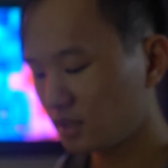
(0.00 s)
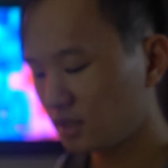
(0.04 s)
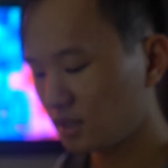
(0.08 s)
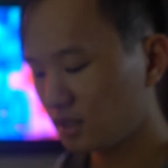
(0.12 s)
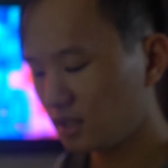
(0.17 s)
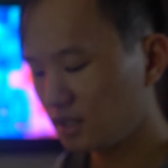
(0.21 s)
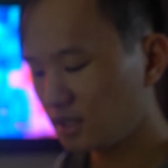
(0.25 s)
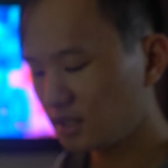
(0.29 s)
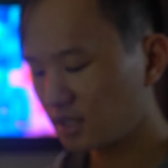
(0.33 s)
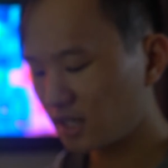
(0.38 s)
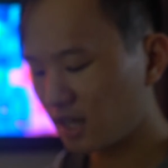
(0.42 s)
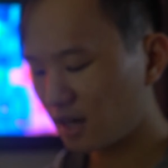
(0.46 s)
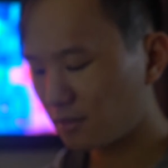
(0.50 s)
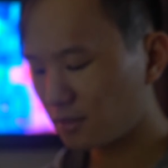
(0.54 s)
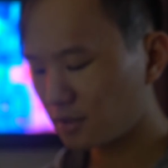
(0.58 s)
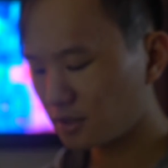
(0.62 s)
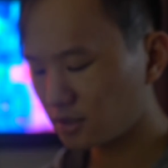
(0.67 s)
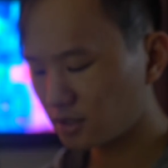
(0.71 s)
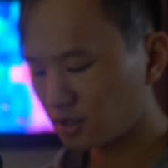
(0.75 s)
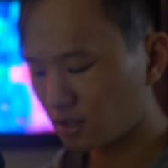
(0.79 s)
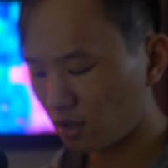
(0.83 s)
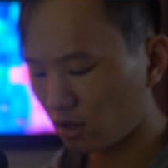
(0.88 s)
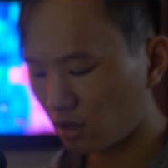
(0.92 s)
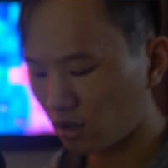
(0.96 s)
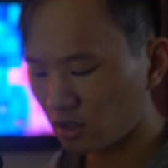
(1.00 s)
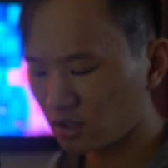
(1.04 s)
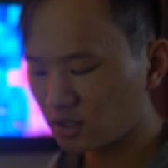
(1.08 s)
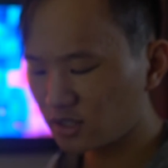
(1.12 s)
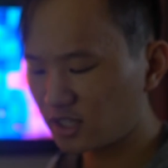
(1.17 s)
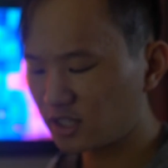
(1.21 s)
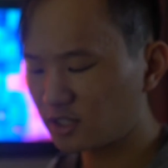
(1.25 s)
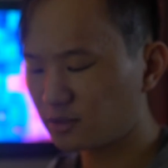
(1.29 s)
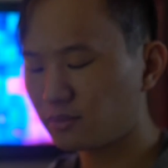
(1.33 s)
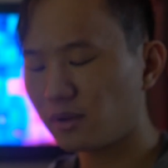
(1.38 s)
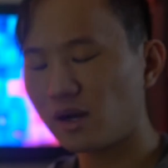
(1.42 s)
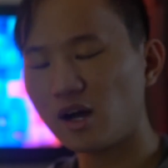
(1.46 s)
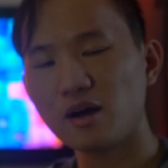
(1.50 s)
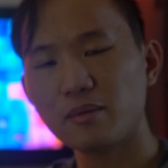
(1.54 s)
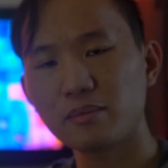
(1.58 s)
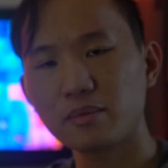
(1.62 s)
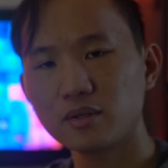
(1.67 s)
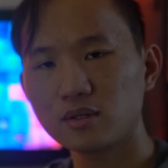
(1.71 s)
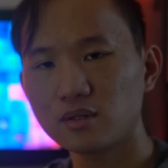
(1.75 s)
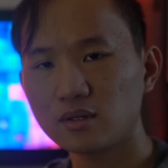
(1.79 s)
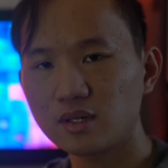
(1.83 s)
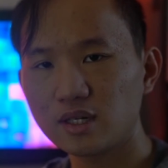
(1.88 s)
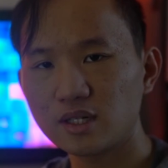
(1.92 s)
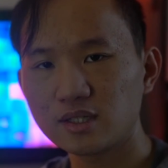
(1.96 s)
These cameras aren't as
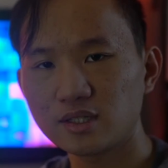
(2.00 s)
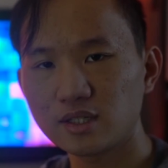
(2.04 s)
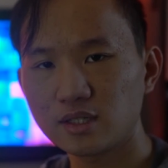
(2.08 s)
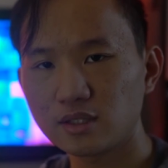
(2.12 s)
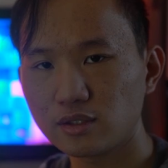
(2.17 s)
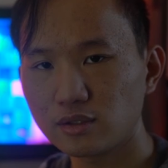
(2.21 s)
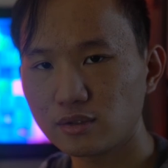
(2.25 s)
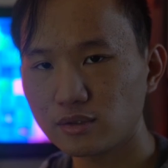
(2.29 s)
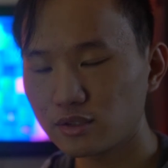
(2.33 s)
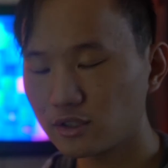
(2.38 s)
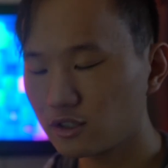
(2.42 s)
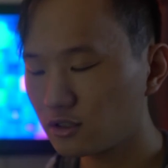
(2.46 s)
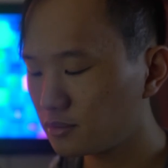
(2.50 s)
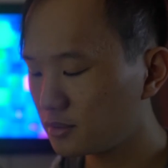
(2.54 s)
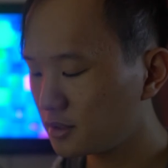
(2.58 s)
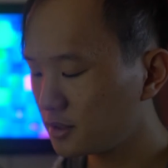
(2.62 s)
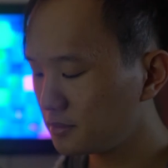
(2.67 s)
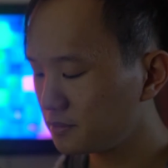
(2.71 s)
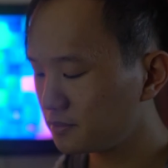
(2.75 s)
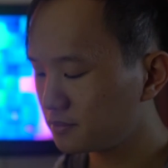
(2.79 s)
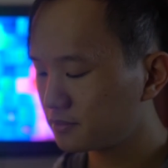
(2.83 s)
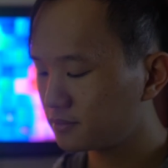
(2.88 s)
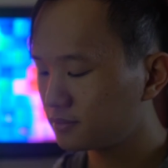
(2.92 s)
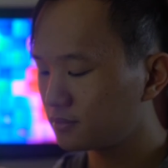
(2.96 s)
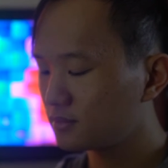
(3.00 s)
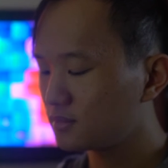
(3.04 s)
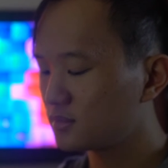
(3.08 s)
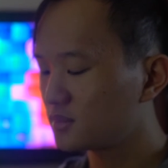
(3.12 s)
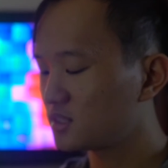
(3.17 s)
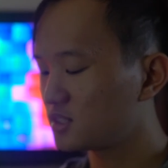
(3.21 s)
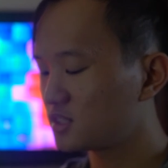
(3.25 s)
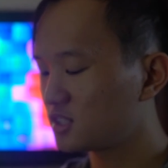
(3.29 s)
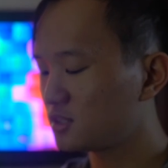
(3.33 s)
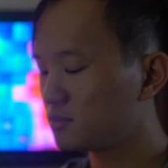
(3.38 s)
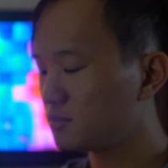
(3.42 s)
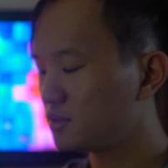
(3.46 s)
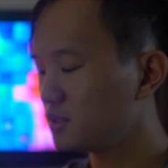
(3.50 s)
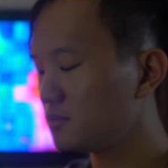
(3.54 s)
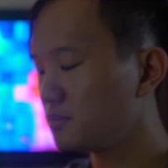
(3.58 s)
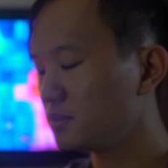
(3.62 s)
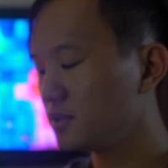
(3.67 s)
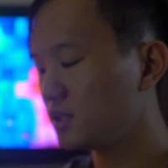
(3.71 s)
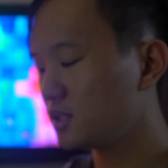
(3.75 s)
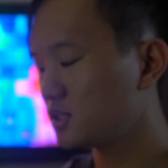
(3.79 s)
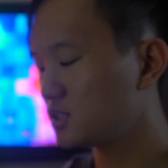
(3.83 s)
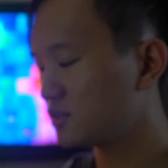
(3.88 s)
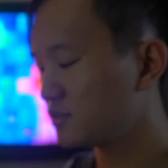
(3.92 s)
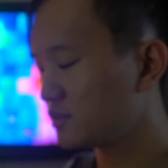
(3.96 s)
popular as they used to be, simply
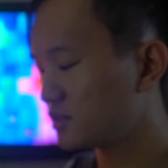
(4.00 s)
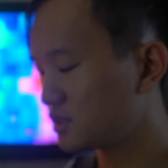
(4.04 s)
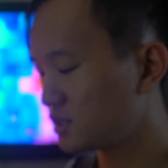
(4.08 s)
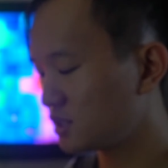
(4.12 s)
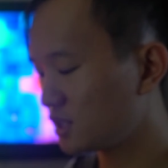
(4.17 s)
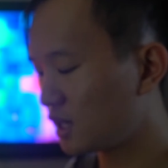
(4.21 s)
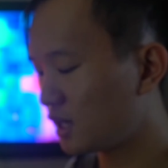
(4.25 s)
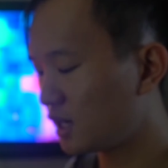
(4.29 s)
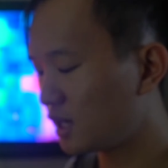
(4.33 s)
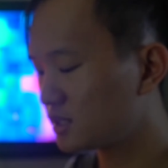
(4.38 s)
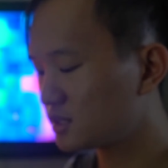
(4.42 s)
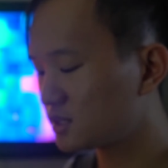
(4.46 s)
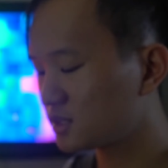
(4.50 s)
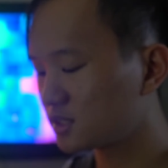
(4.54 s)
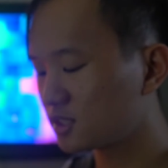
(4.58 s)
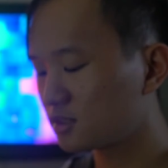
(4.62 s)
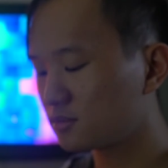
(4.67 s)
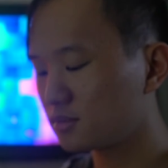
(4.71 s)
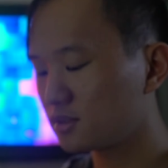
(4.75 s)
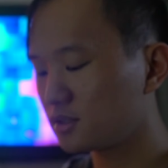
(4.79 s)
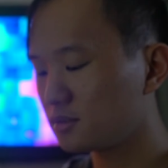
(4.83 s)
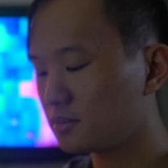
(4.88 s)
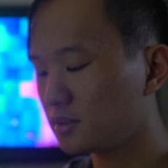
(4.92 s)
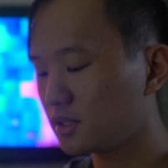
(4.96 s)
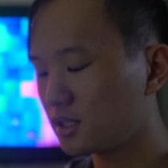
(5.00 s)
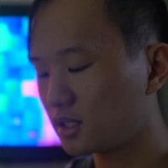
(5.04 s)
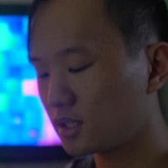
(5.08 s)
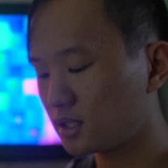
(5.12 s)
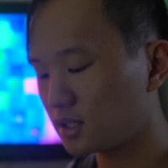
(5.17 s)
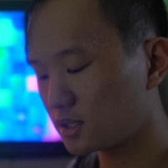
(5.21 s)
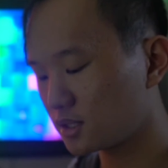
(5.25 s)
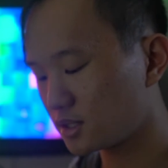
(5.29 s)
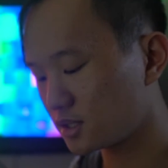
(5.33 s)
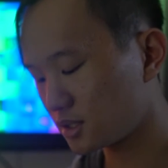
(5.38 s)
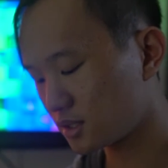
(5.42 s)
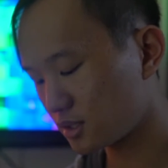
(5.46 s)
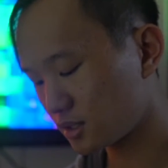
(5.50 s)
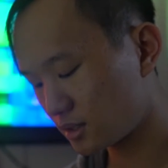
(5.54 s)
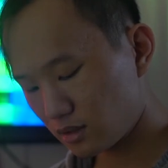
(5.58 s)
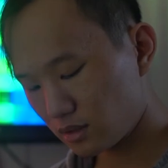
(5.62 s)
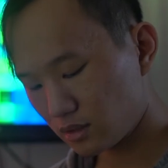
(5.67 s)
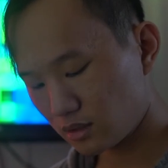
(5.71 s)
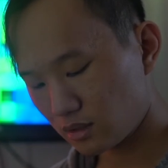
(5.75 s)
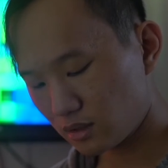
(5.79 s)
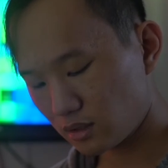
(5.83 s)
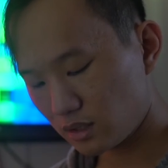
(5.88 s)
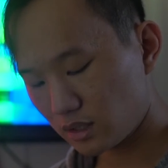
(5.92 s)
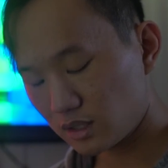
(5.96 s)
because of its size and simply because
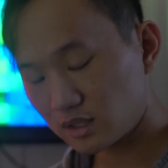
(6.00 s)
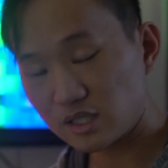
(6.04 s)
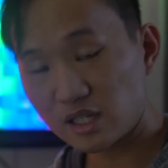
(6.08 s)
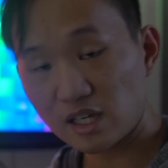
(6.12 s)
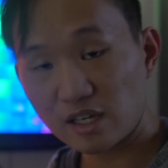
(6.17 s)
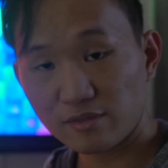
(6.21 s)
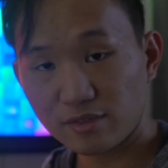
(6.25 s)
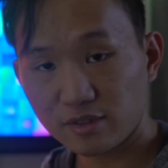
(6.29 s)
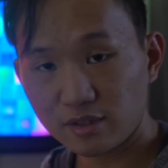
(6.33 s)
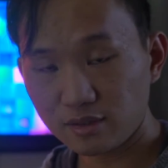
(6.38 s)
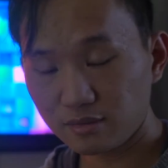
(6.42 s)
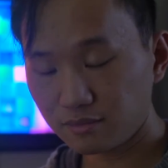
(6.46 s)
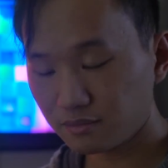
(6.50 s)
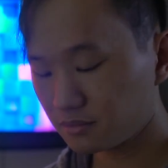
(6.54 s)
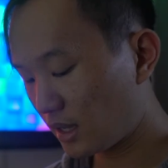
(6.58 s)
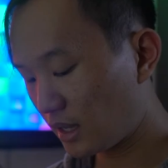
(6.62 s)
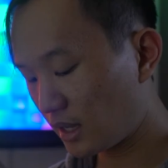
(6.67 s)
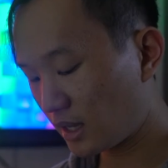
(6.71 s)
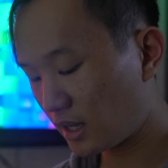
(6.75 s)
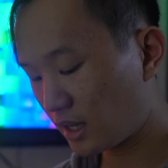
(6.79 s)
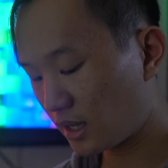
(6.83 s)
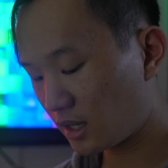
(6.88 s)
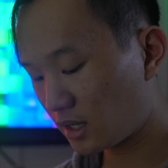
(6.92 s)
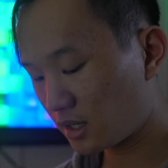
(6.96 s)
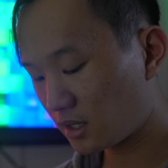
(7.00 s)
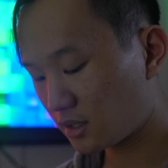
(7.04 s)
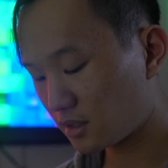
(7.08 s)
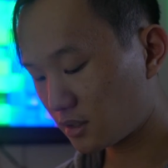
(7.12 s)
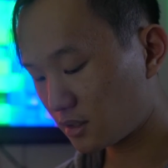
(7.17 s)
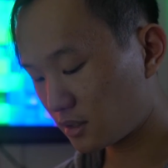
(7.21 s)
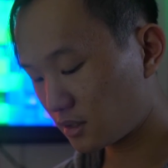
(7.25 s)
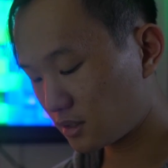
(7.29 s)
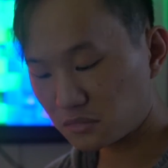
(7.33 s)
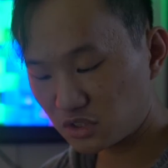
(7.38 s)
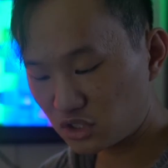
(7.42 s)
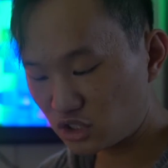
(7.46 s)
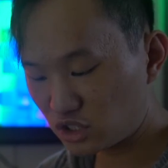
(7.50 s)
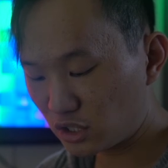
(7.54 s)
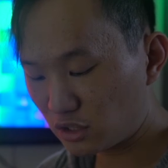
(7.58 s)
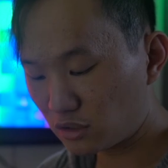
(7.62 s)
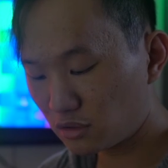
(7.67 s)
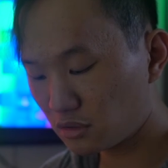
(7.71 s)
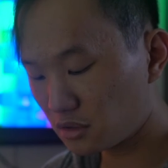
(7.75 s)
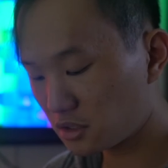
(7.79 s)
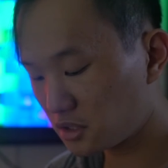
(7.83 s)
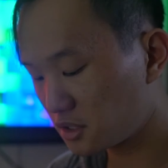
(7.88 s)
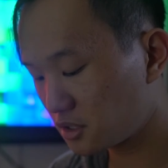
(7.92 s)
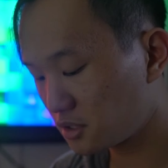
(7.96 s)
it's heavy, and
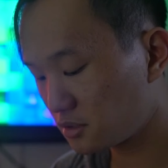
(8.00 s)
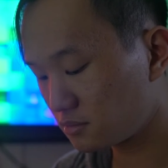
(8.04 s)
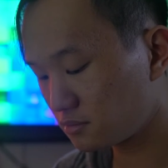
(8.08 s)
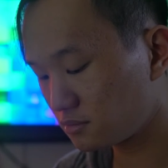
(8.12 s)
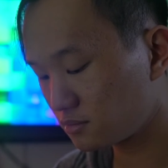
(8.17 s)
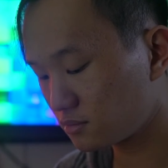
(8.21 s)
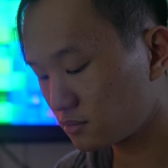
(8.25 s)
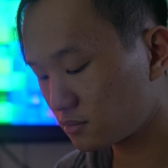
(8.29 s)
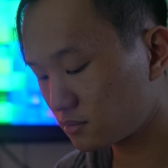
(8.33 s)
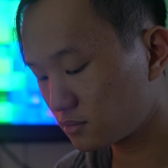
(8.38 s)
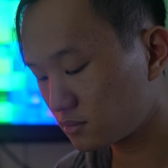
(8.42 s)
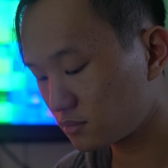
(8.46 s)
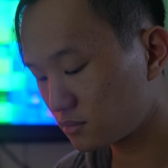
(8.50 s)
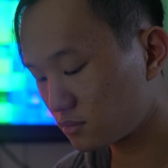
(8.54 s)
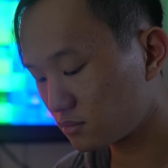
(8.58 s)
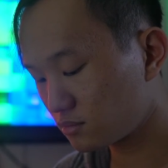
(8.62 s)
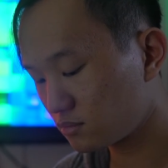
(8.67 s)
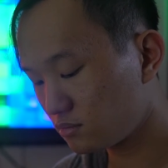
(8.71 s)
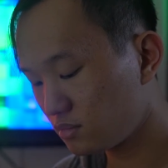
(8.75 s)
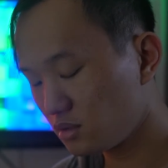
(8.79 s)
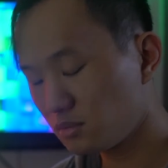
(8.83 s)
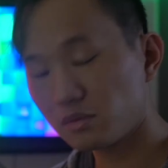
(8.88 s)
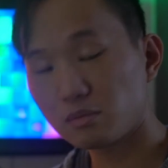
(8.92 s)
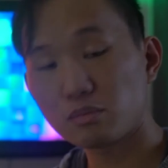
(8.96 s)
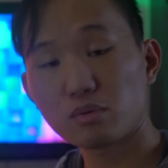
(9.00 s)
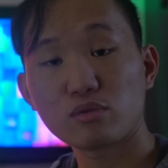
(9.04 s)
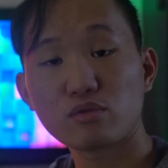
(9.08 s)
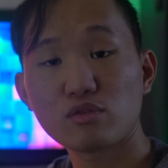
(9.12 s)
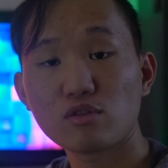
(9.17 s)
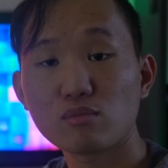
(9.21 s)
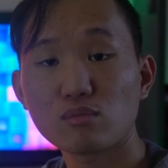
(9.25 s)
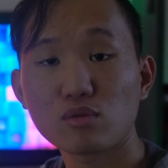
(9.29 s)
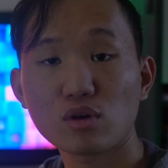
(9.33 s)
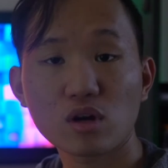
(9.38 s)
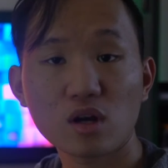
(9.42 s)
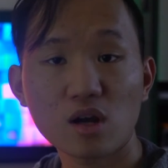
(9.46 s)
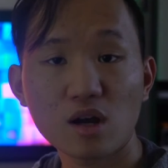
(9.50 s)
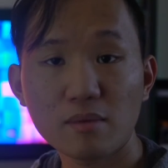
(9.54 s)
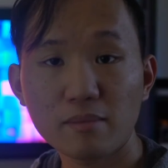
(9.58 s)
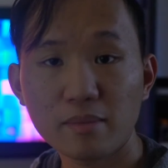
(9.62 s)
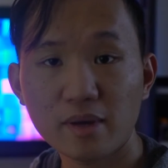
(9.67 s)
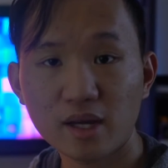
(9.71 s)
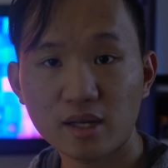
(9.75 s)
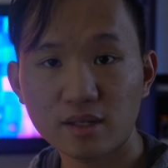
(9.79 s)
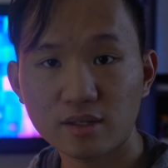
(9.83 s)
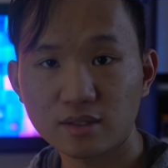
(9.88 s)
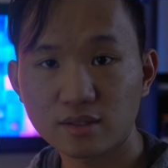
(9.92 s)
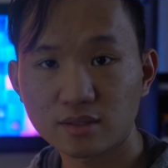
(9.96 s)
generally people prefer more
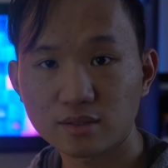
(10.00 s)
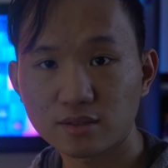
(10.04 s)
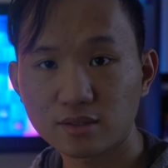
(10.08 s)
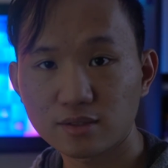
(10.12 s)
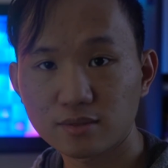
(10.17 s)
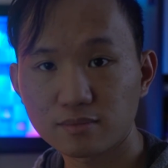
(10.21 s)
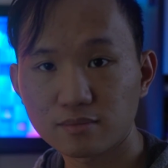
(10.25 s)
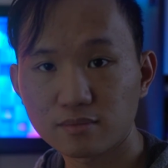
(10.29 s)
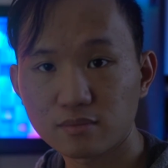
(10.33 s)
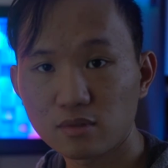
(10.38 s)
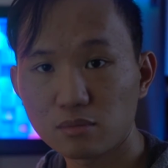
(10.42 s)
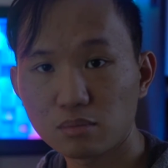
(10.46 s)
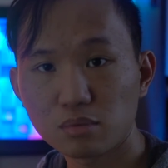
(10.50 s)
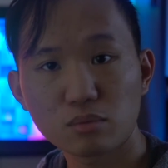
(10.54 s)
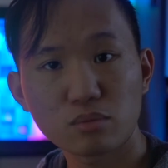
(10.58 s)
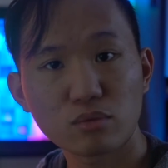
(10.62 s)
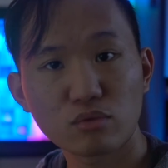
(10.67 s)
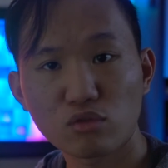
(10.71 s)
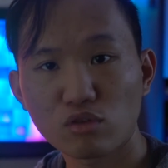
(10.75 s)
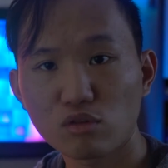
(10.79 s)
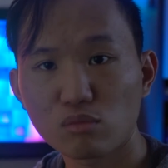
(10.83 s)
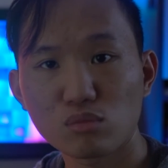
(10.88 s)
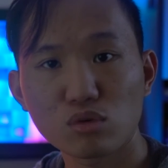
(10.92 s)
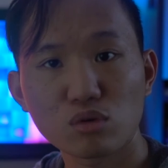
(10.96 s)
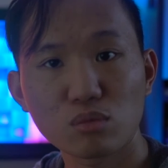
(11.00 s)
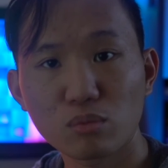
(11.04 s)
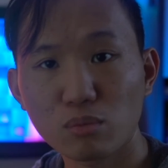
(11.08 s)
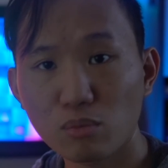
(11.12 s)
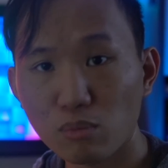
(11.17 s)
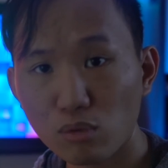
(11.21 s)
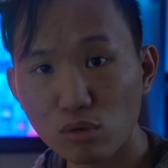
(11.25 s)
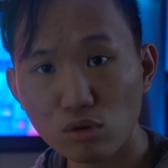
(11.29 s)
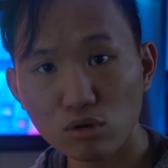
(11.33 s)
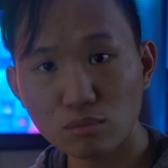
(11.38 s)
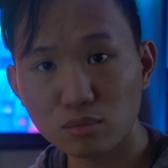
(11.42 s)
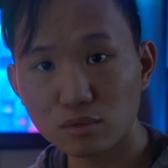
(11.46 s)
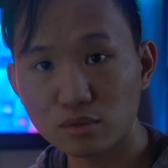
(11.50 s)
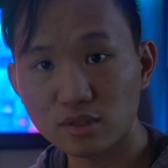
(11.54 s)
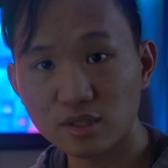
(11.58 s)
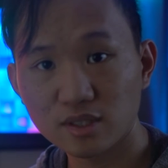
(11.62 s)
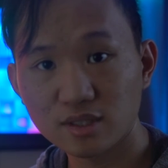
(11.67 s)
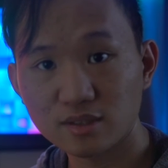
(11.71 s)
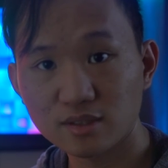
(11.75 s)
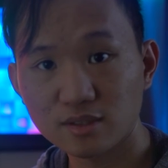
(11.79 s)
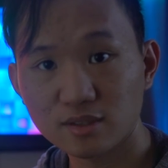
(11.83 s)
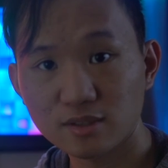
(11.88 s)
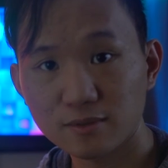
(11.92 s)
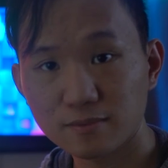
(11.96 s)
compact things. People prefer more portable
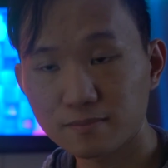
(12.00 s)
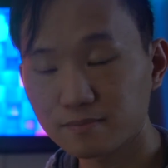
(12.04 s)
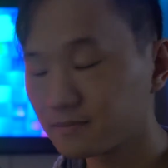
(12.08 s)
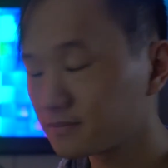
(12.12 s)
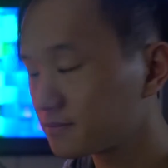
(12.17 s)
things.